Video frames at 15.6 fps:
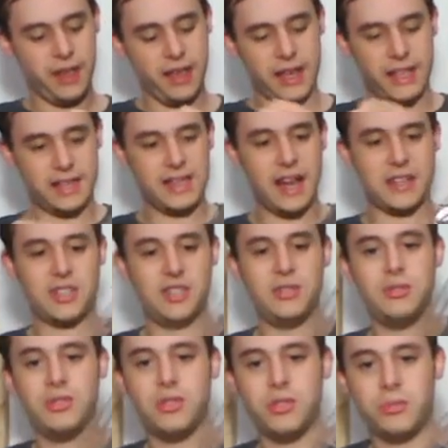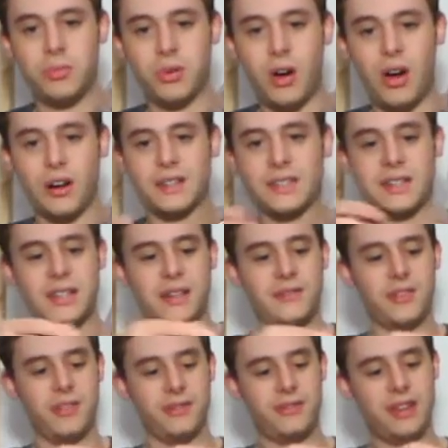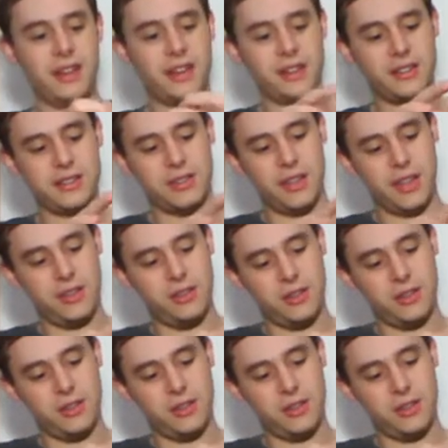It's got 2 little prongs in there for your fingers so that you